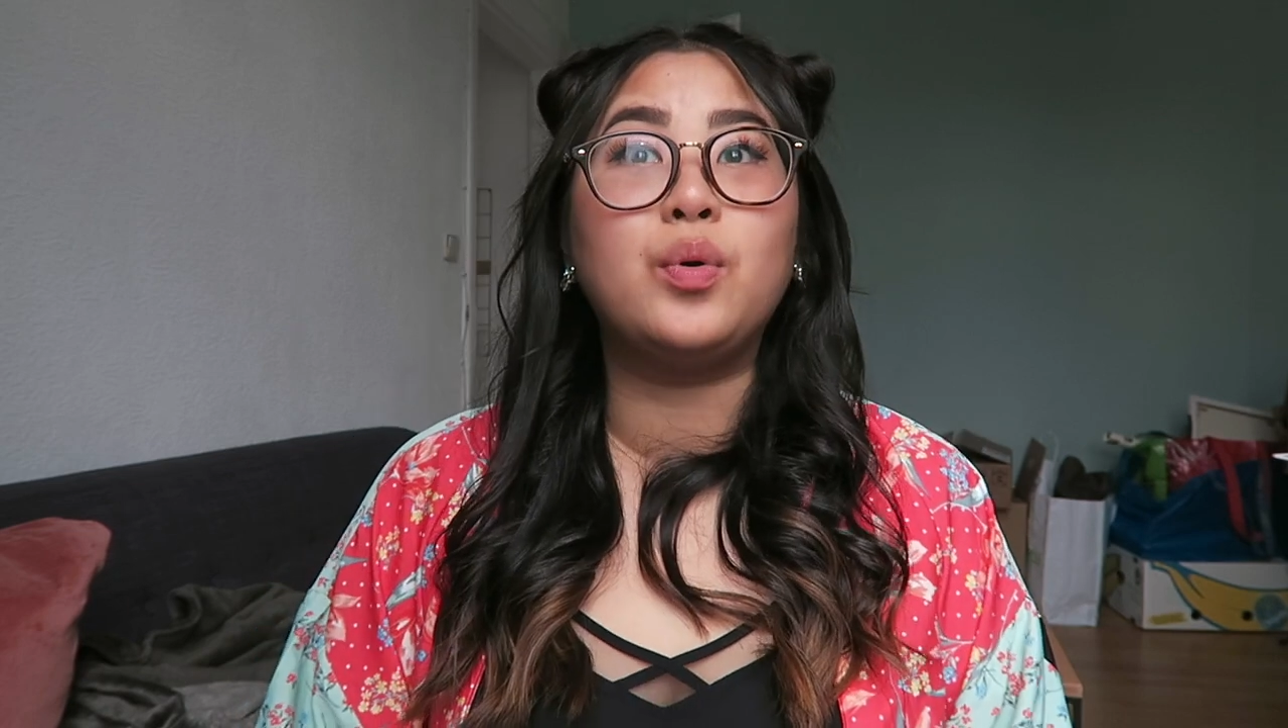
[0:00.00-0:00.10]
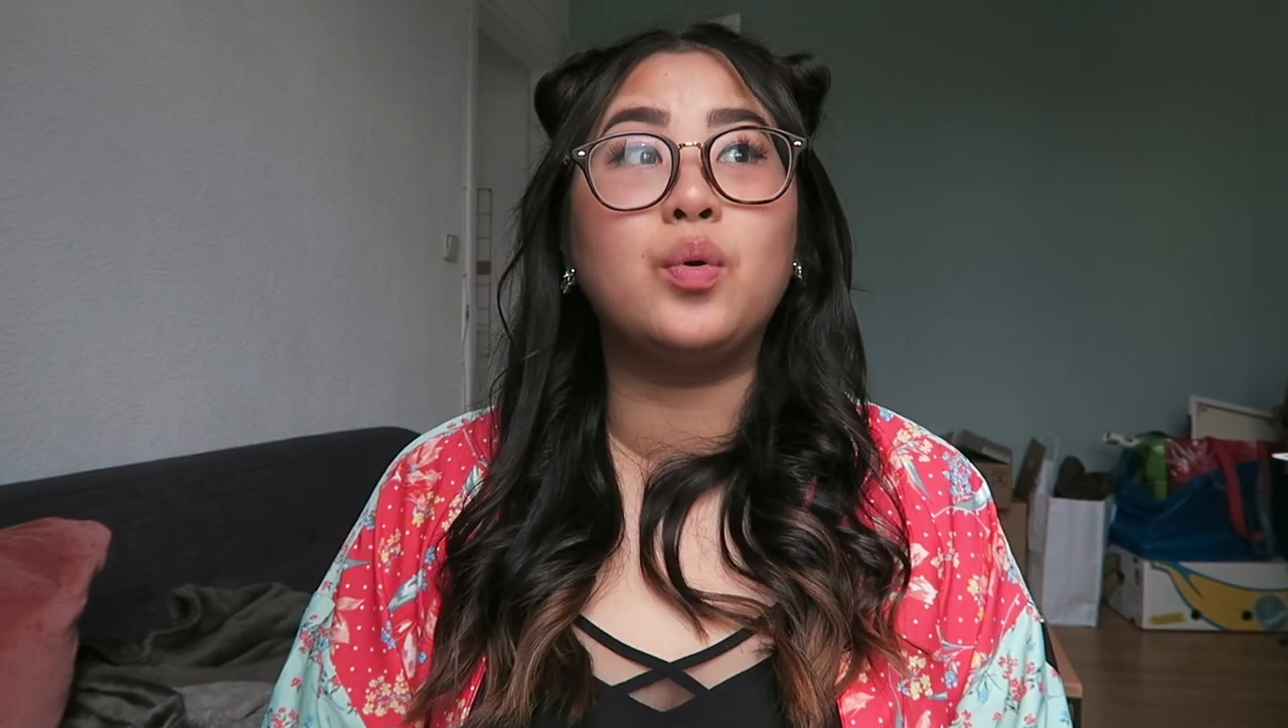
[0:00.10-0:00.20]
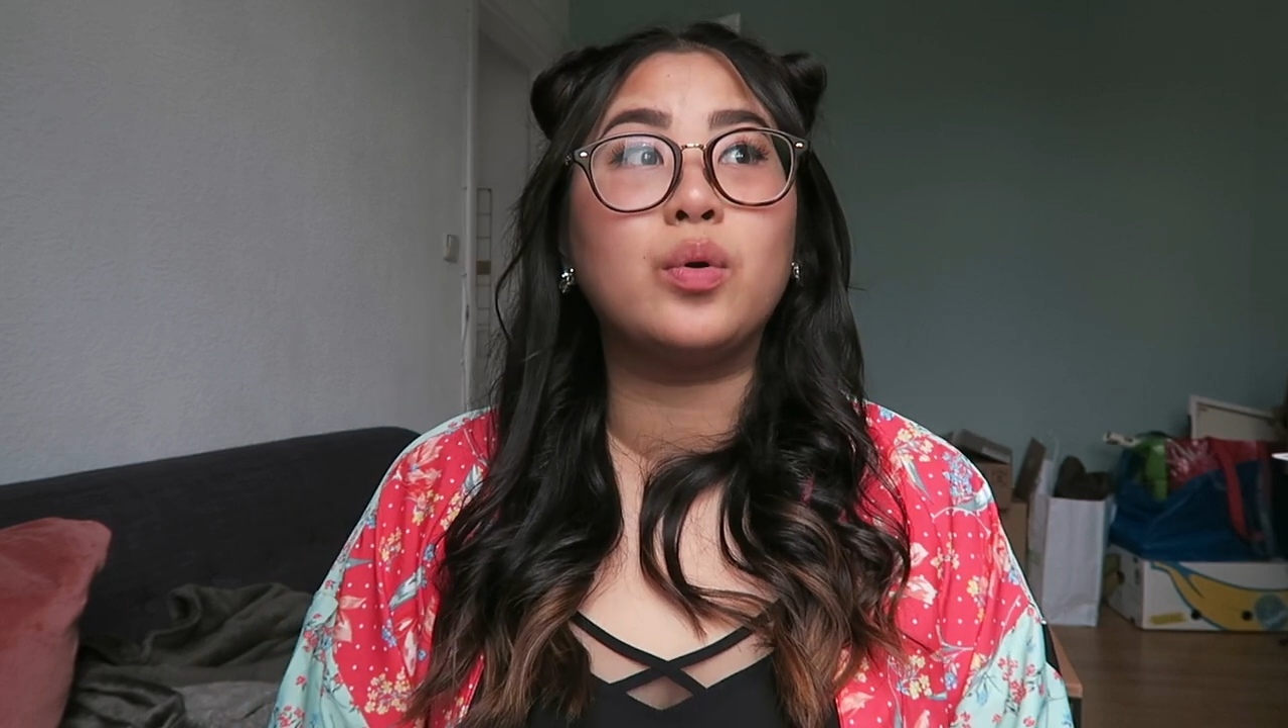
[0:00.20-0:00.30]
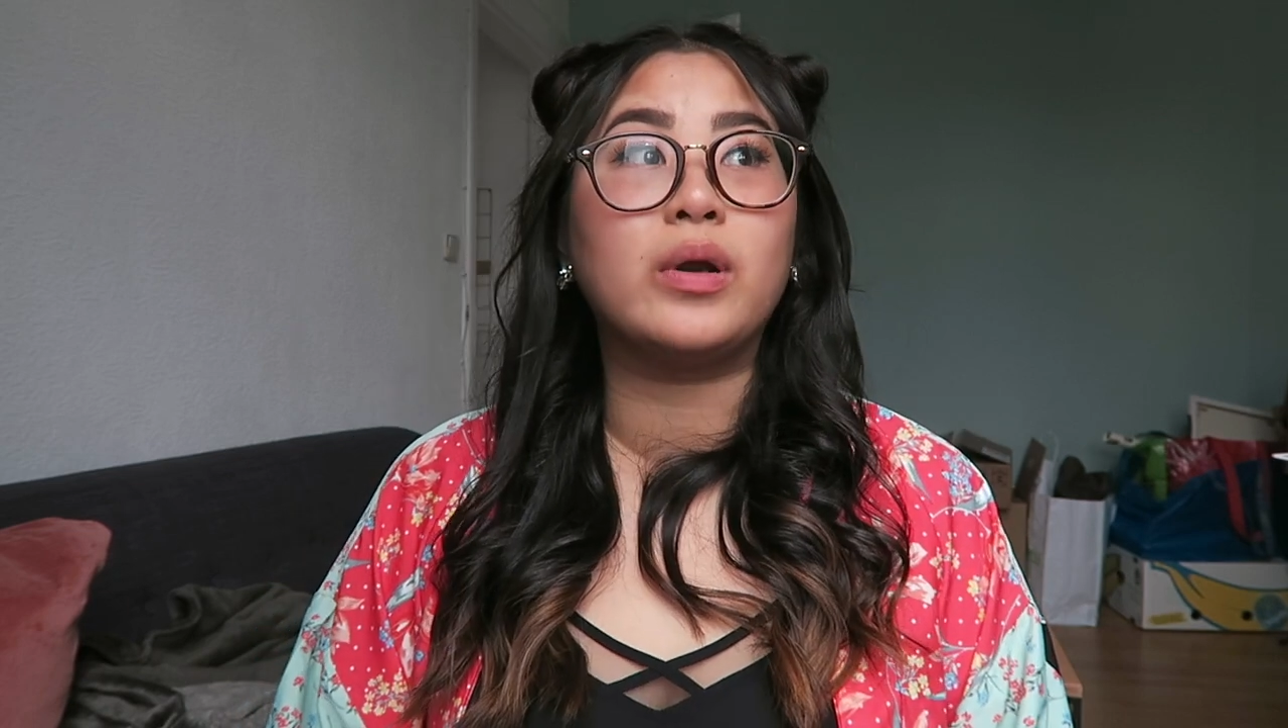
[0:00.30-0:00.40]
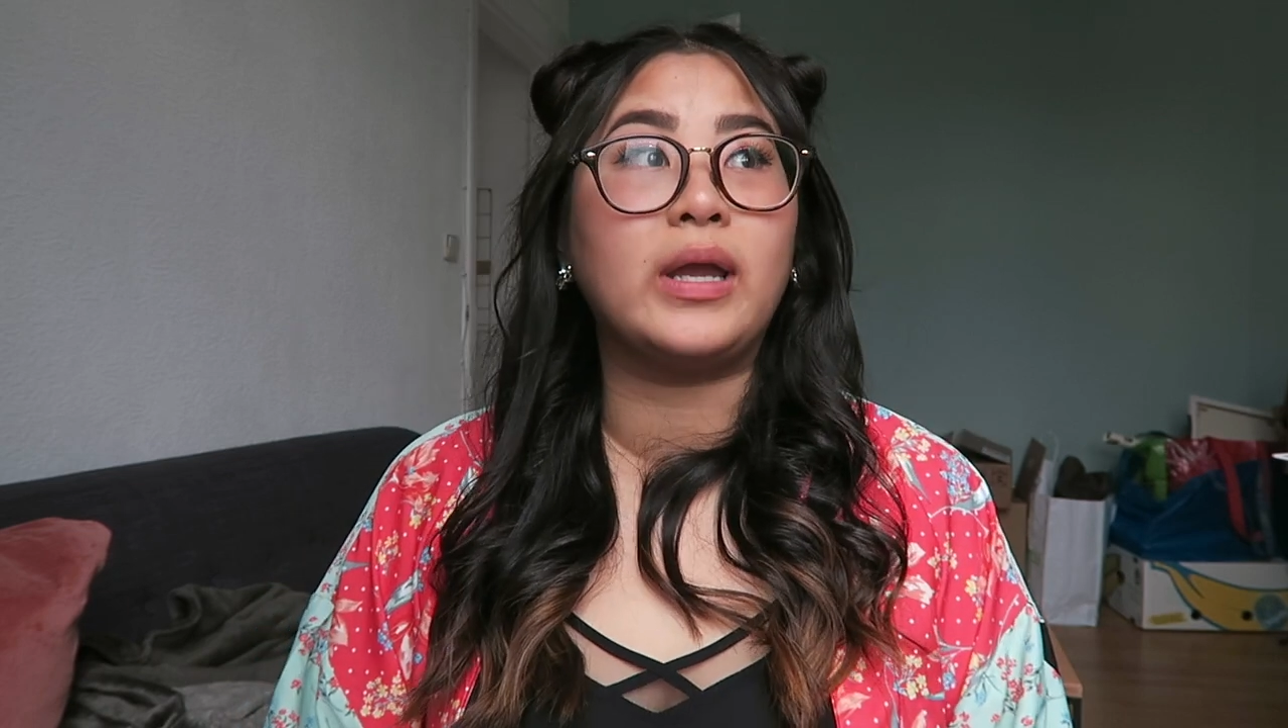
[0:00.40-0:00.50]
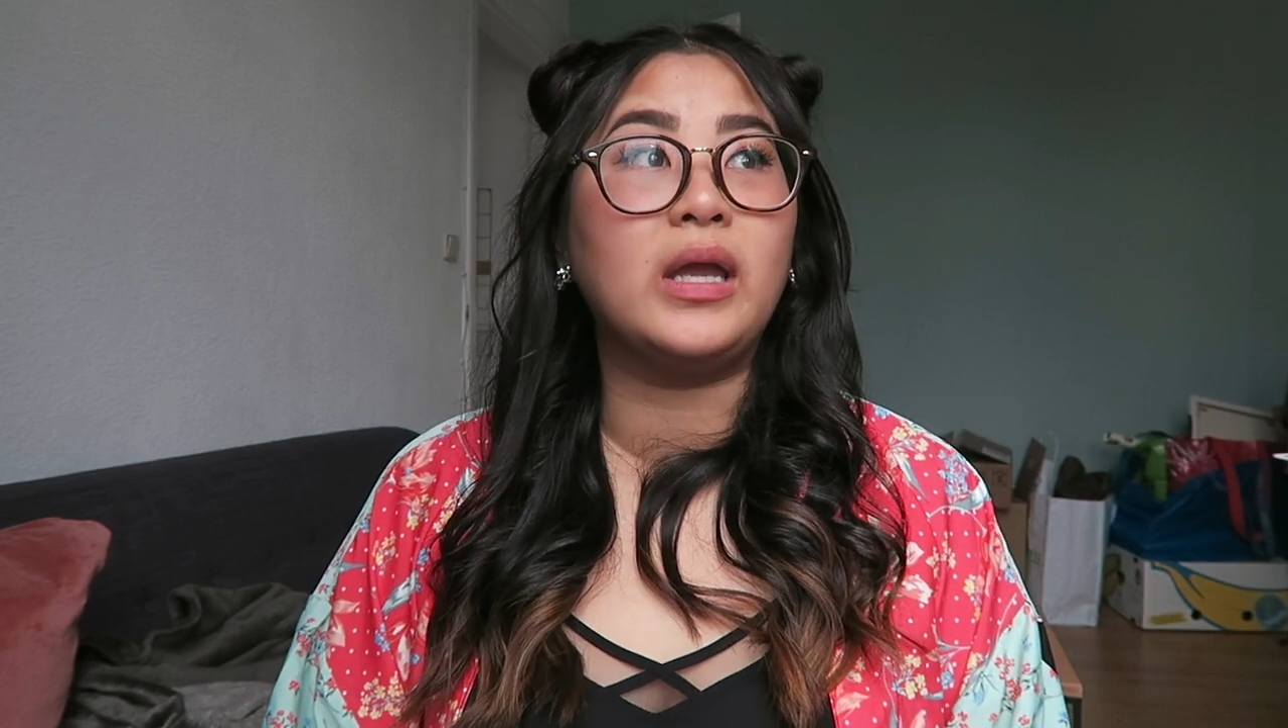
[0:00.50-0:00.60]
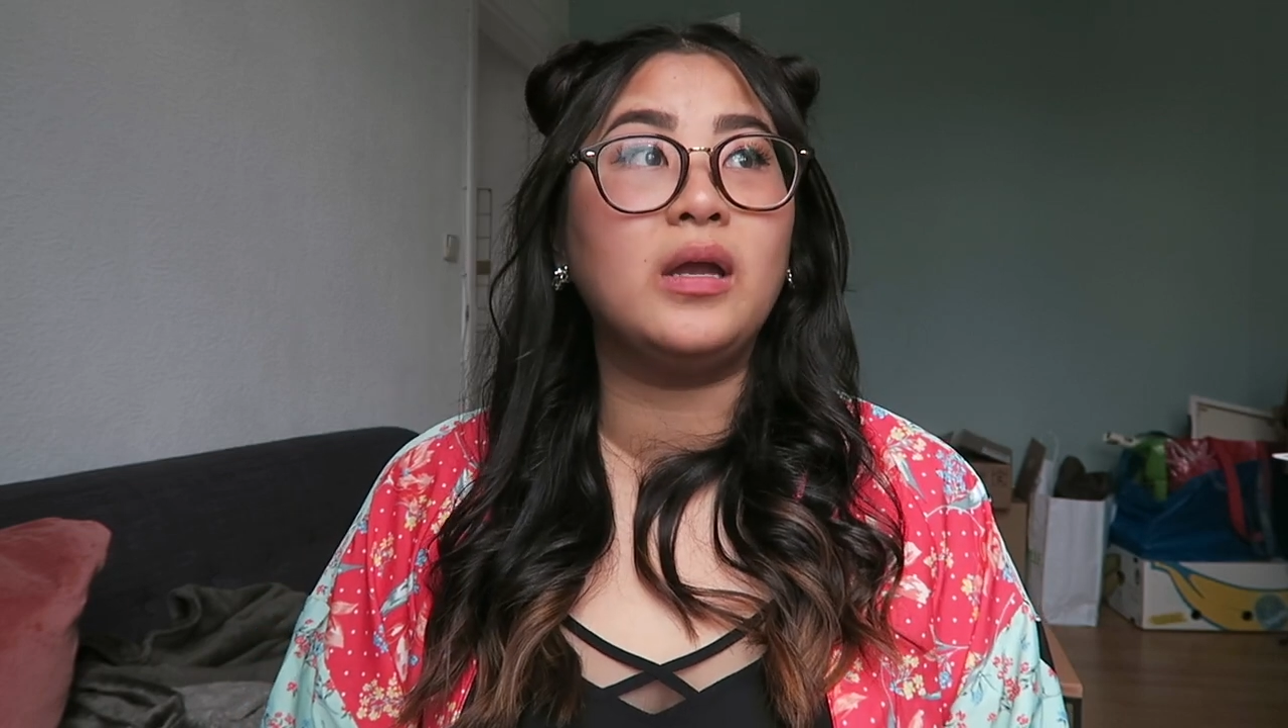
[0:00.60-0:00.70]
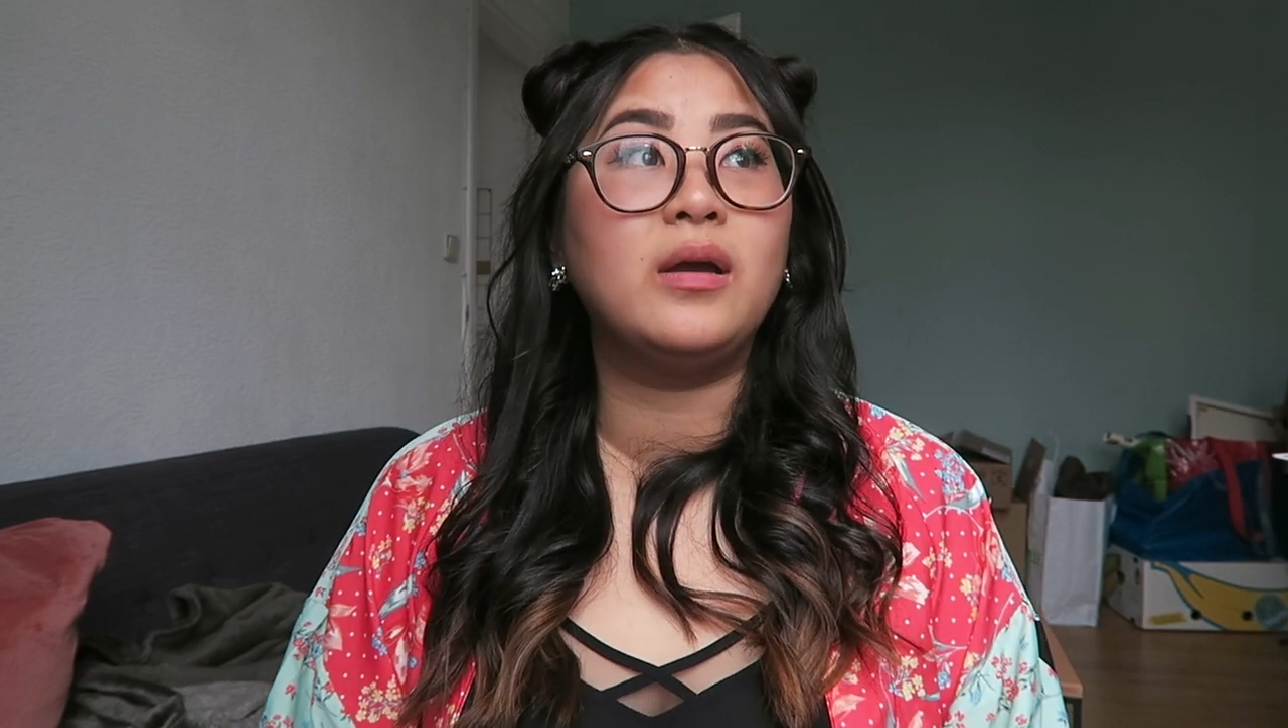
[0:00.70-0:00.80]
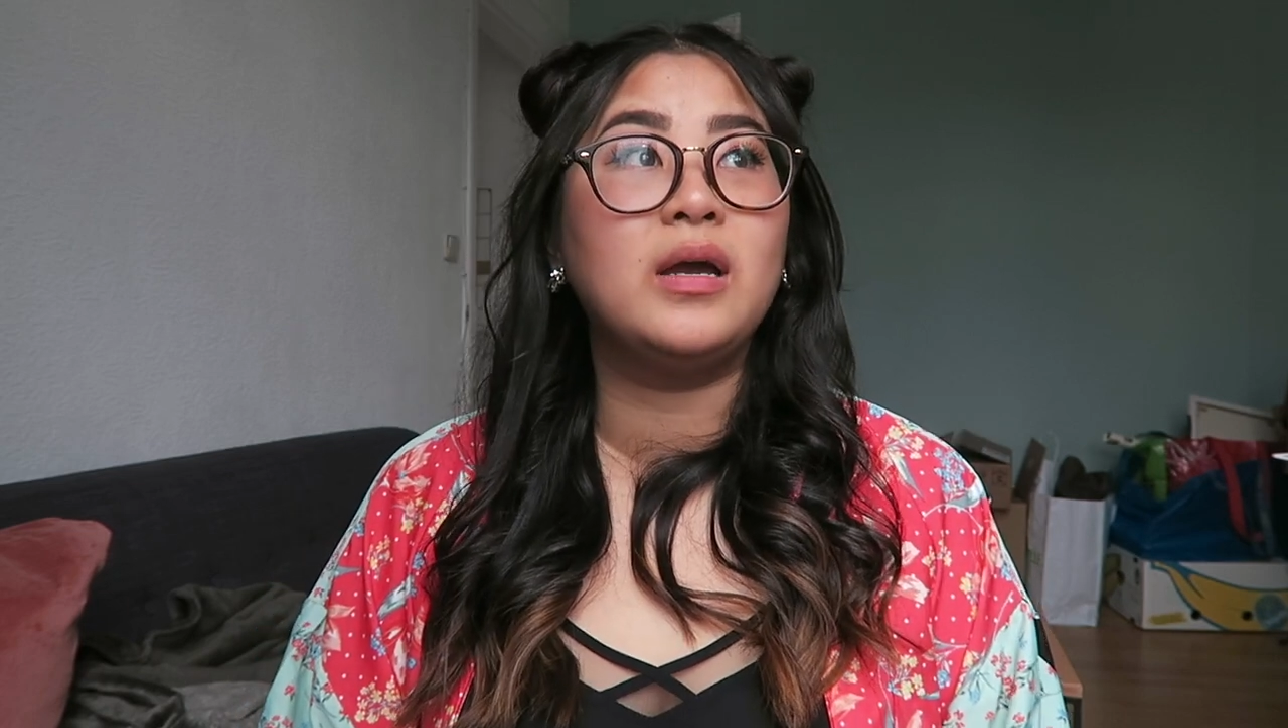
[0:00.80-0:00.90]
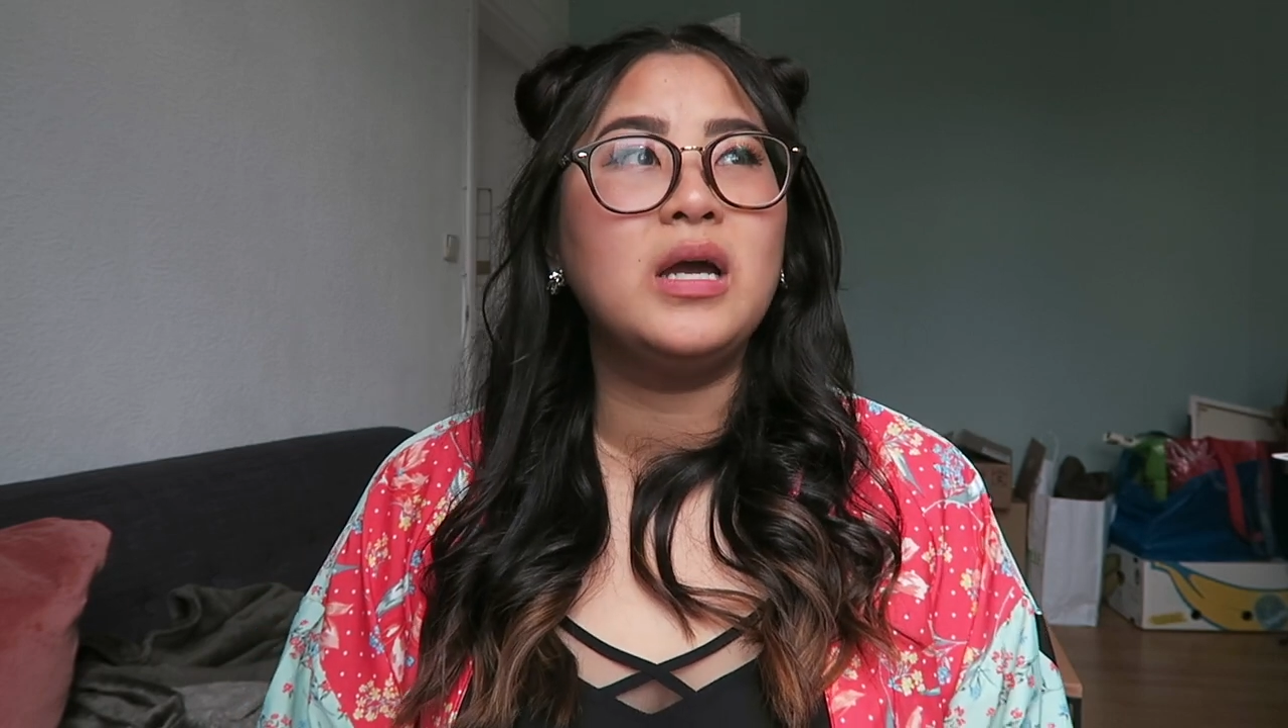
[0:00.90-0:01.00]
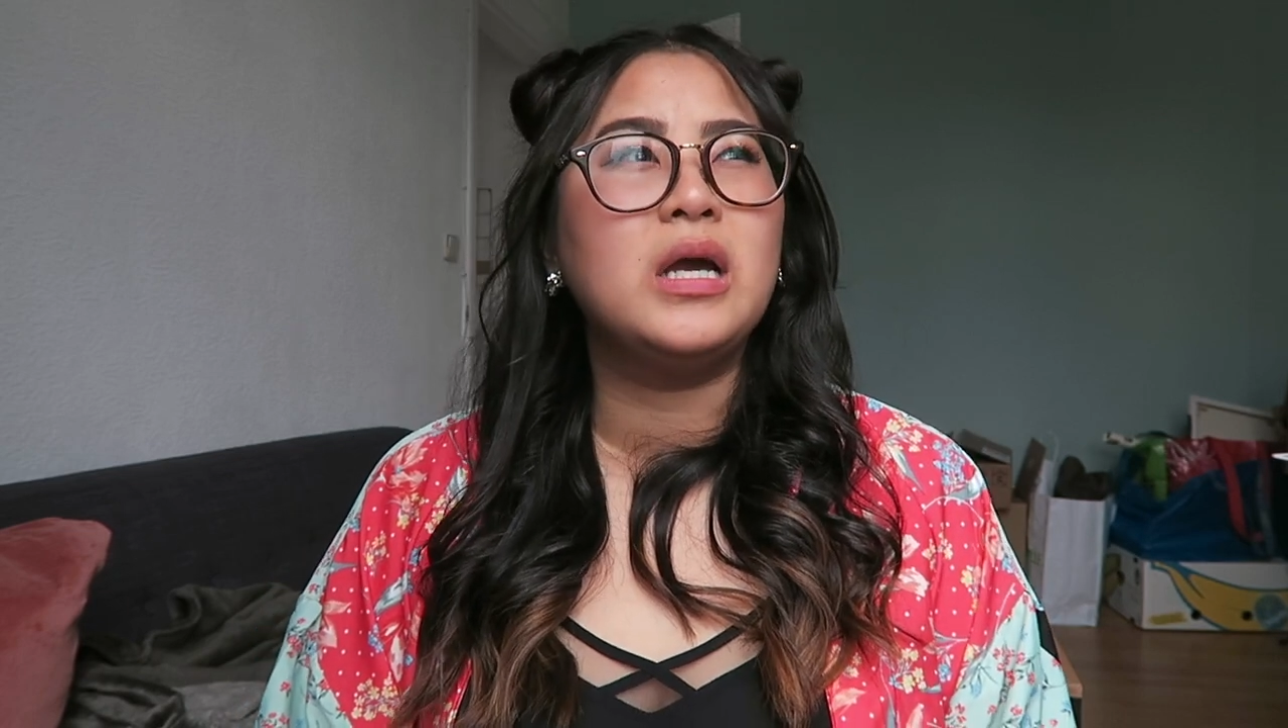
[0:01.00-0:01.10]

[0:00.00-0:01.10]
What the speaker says: pouring.